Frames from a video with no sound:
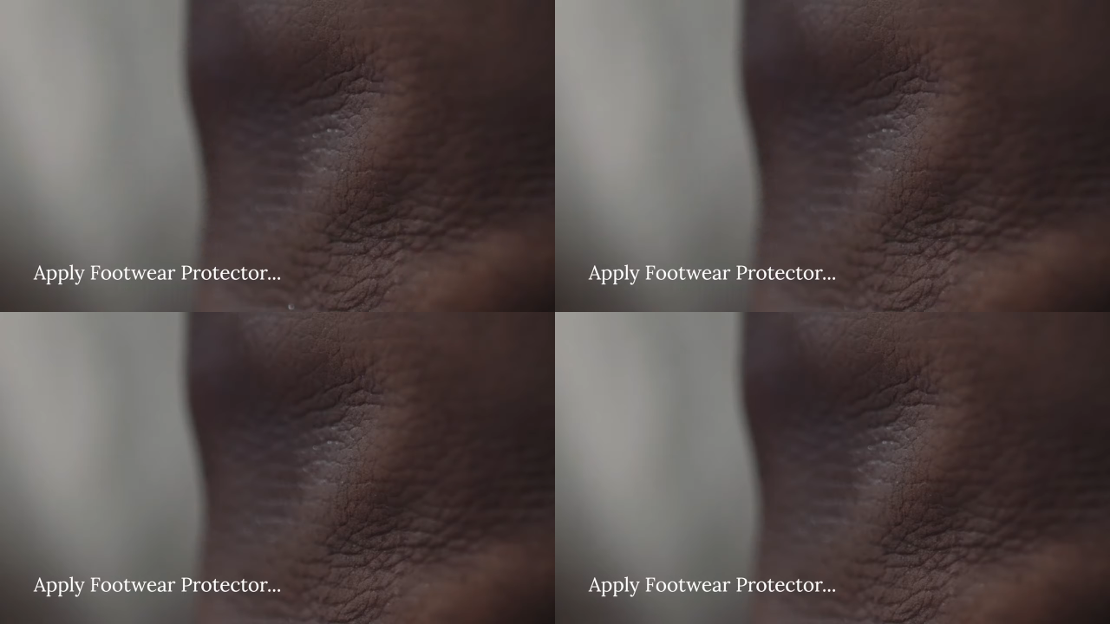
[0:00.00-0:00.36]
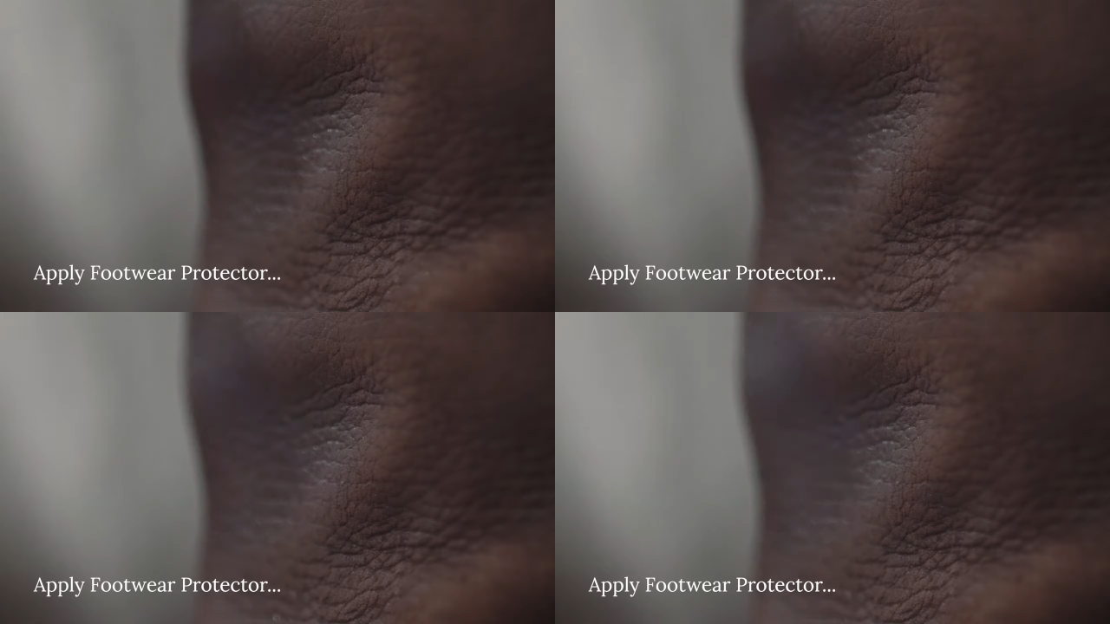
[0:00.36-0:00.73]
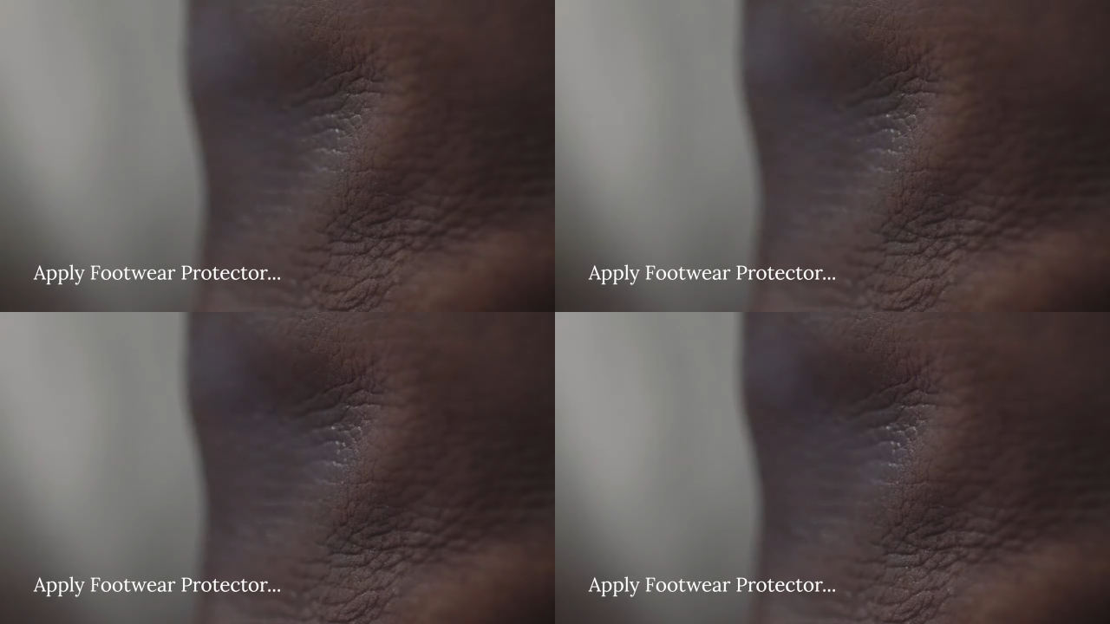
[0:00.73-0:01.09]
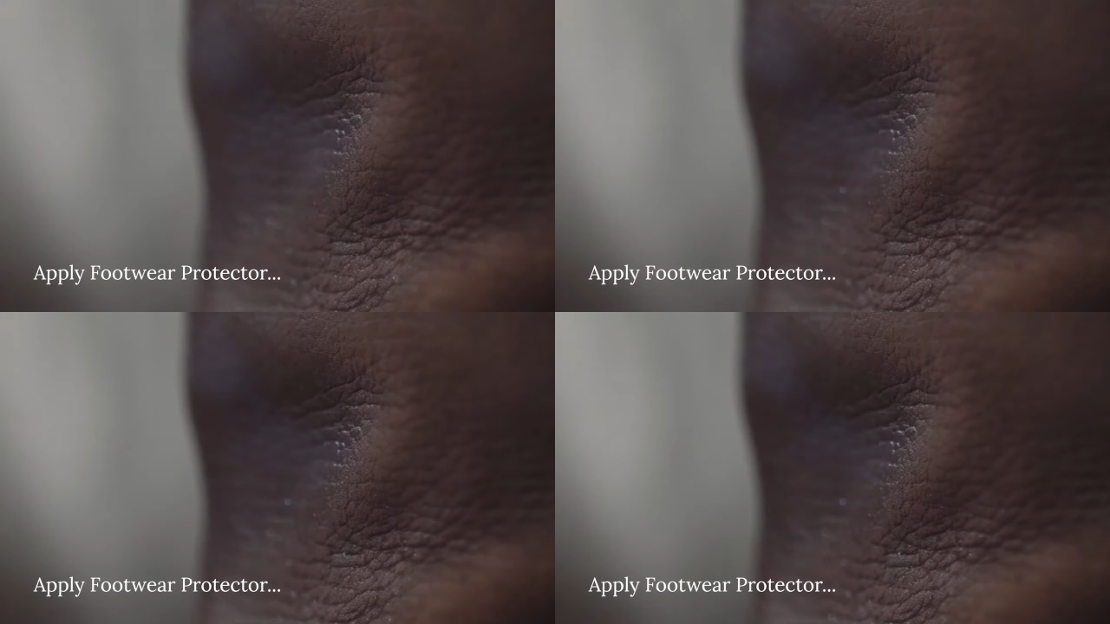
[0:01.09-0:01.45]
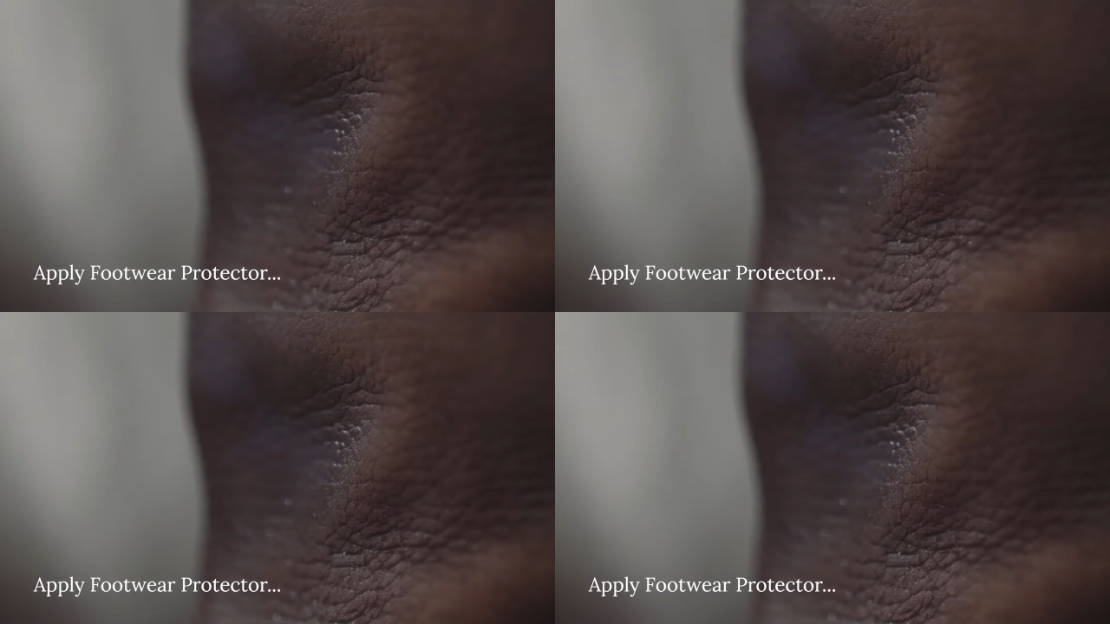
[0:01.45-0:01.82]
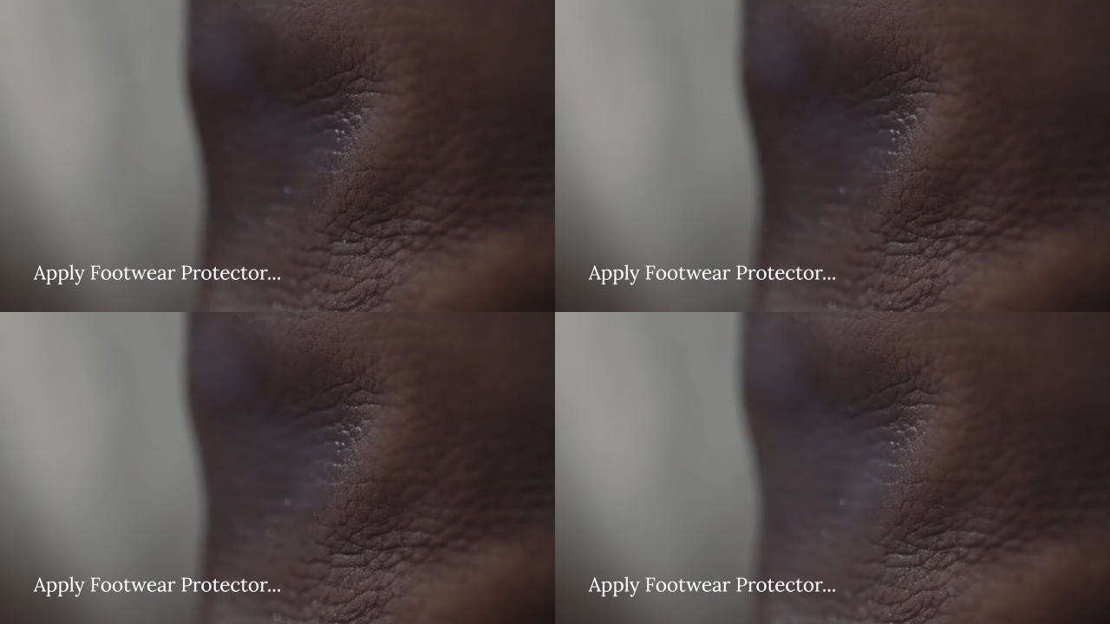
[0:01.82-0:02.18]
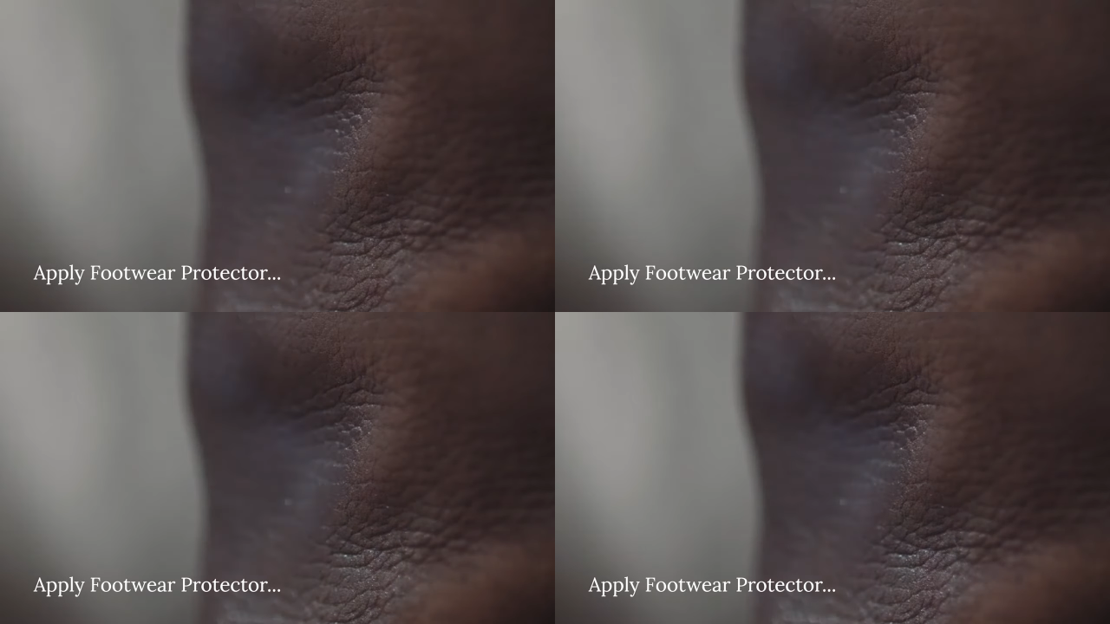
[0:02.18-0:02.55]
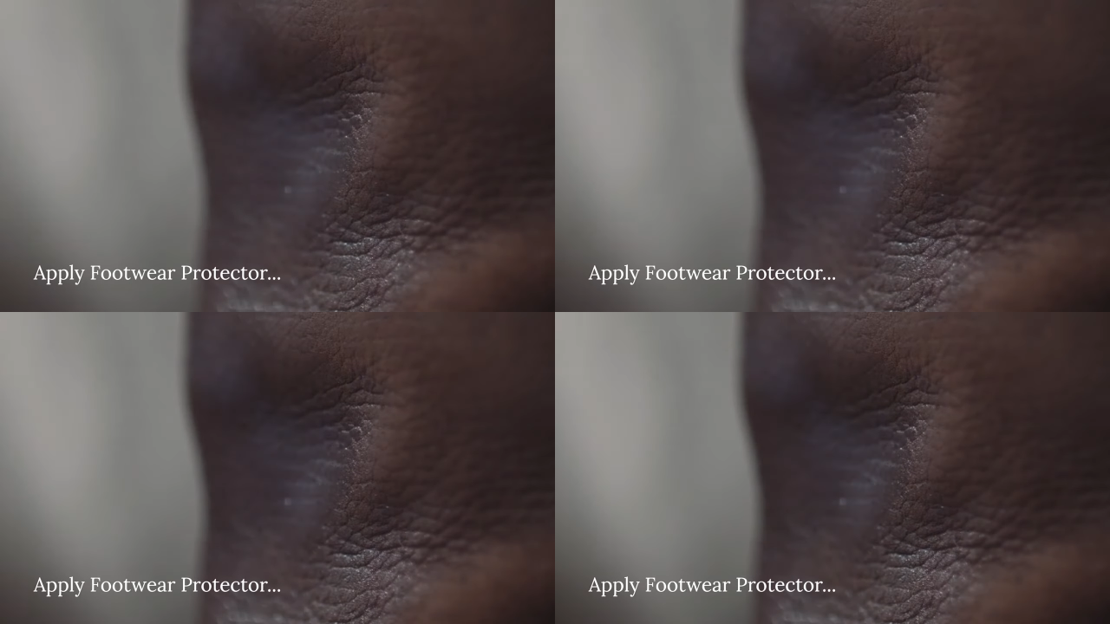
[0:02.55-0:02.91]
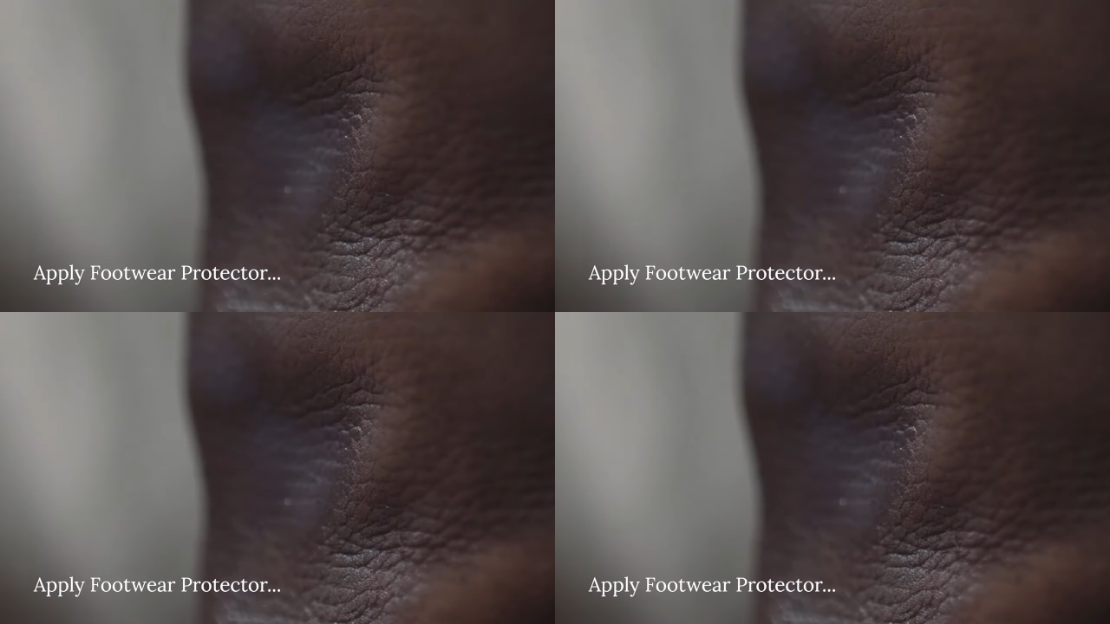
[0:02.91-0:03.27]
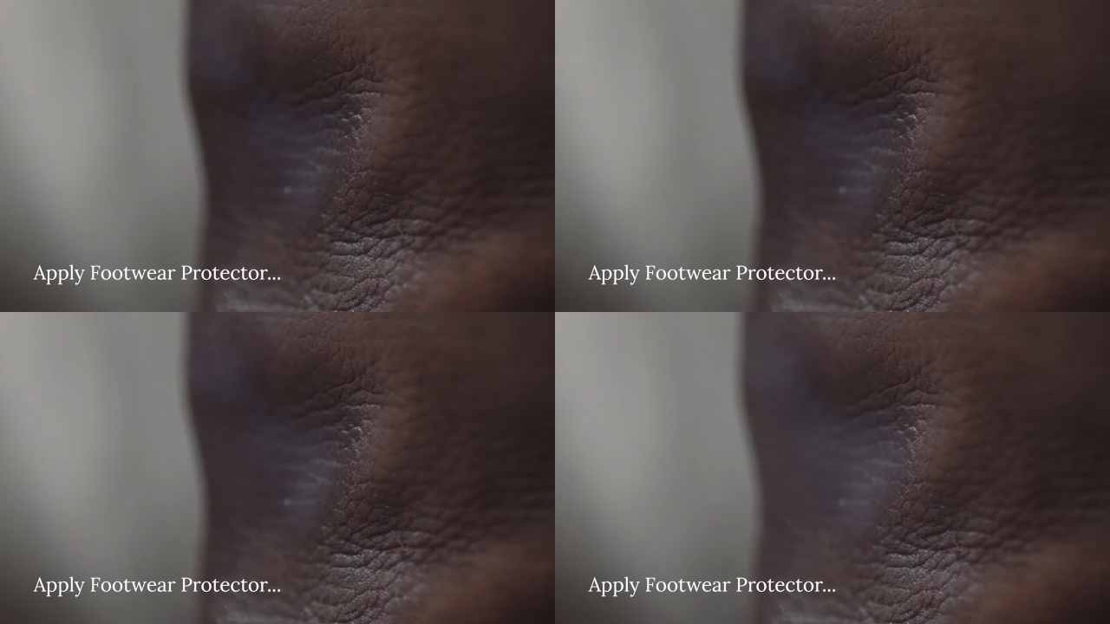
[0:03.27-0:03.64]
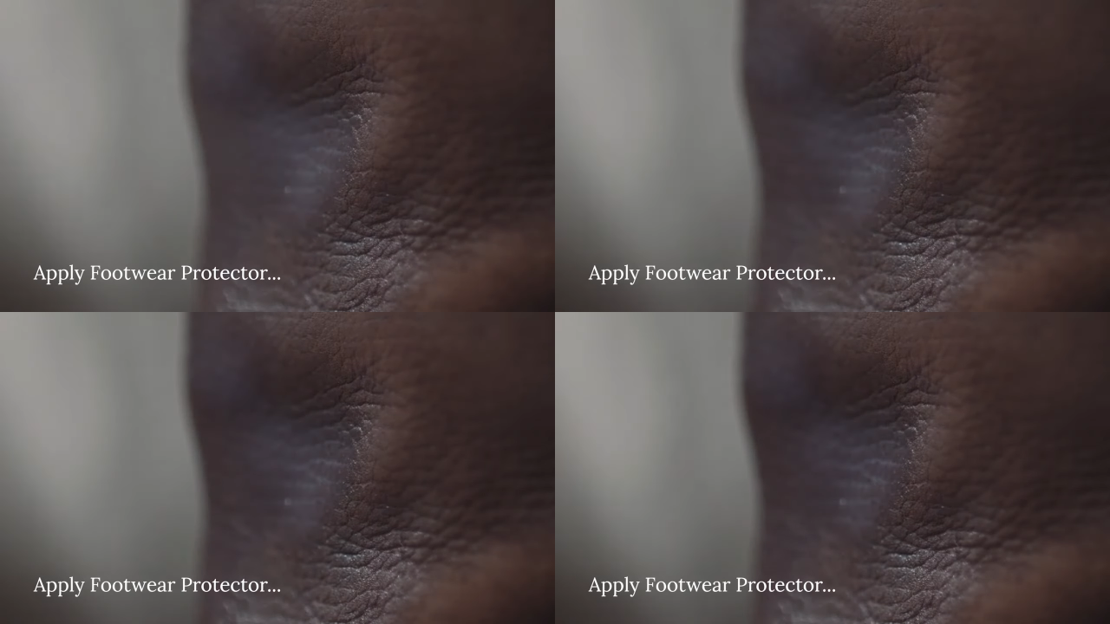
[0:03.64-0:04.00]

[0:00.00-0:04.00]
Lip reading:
No face is visible, so there are no lips to read.